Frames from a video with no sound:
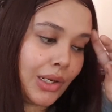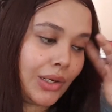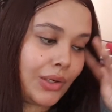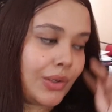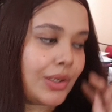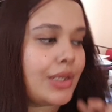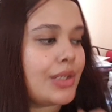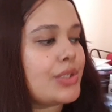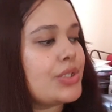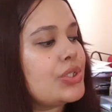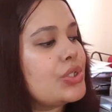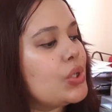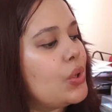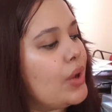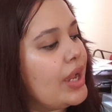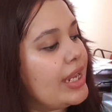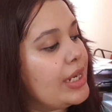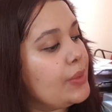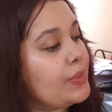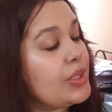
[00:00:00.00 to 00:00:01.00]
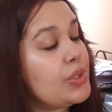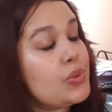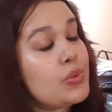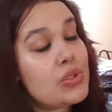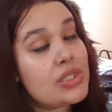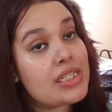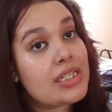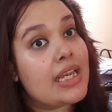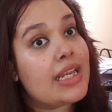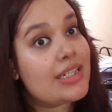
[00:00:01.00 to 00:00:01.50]
Okay, so anyone
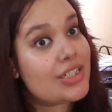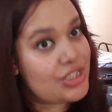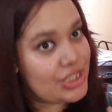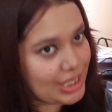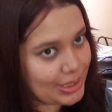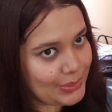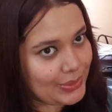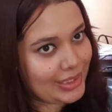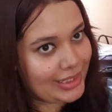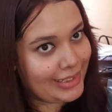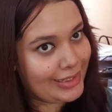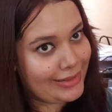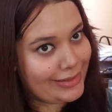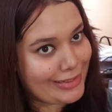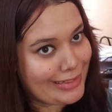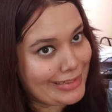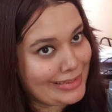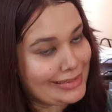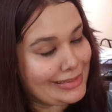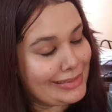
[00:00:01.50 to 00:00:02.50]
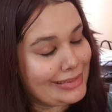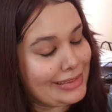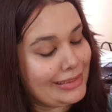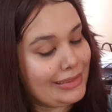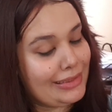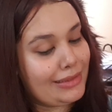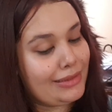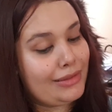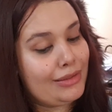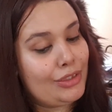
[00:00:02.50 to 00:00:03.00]
who's genuinely interested
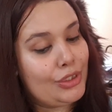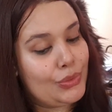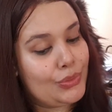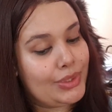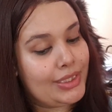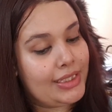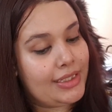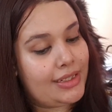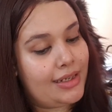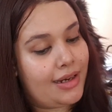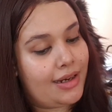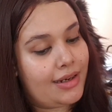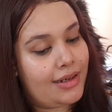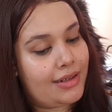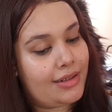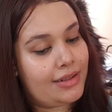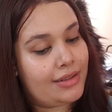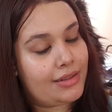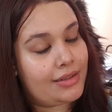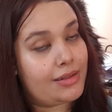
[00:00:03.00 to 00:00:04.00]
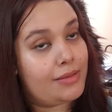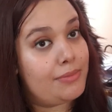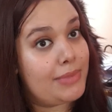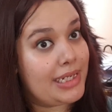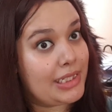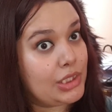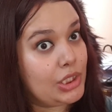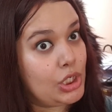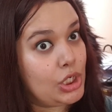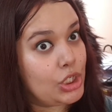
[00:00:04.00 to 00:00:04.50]
in knowing our
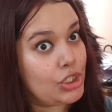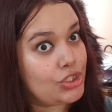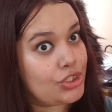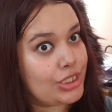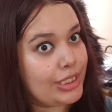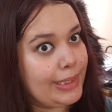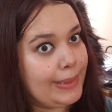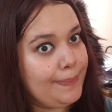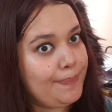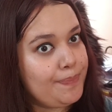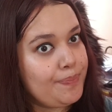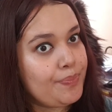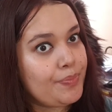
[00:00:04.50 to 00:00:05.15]
mythology